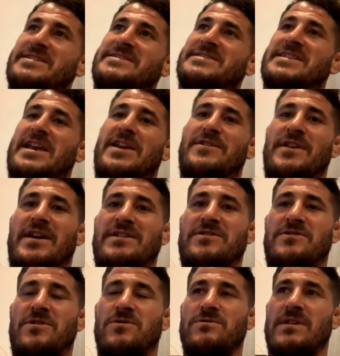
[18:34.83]
can say that,
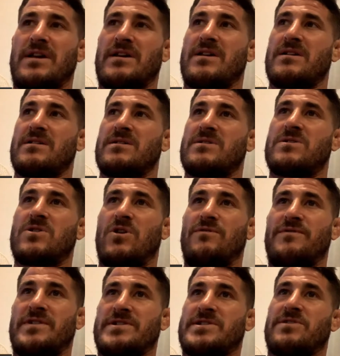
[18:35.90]
like,
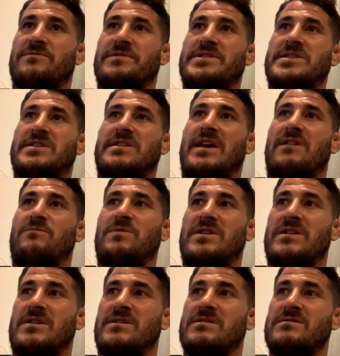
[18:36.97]
COVID is the reason
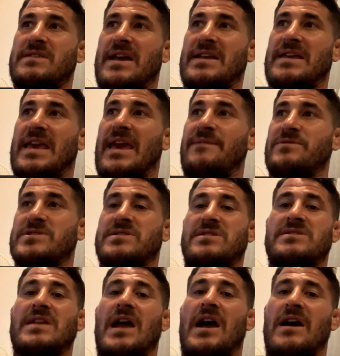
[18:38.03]
that gave us
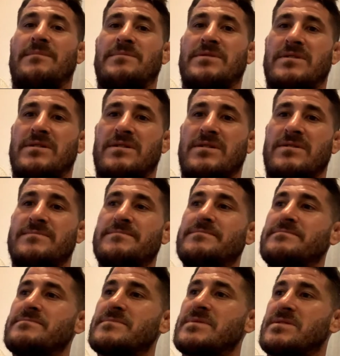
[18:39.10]
the time and
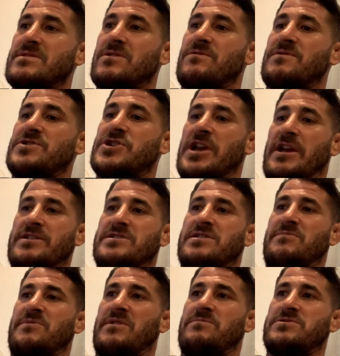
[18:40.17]
the chance
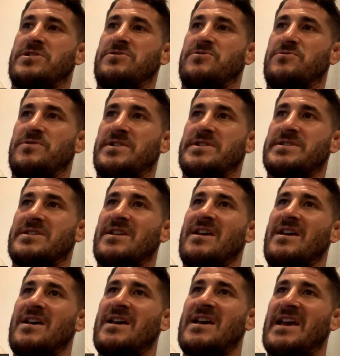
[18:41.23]
to be able to do this.
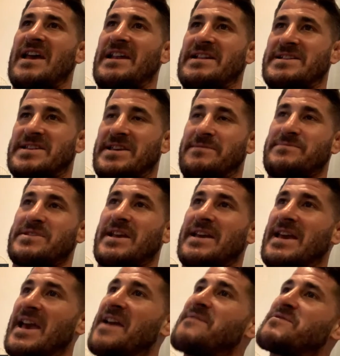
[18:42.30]
And it seems
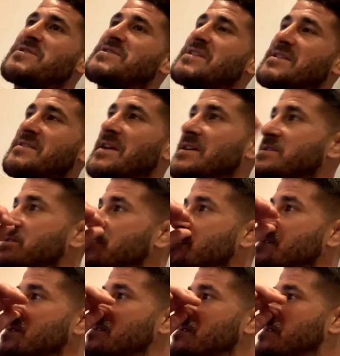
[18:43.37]
like everything
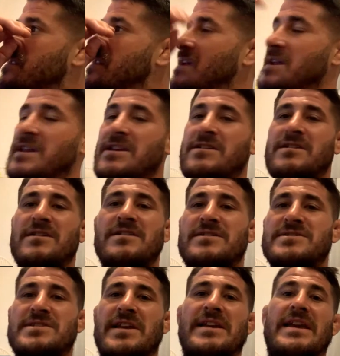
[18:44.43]

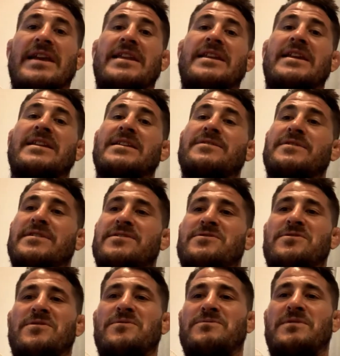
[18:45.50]
it's like in
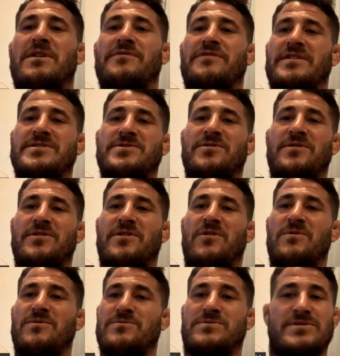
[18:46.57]
anything, nothing's going to go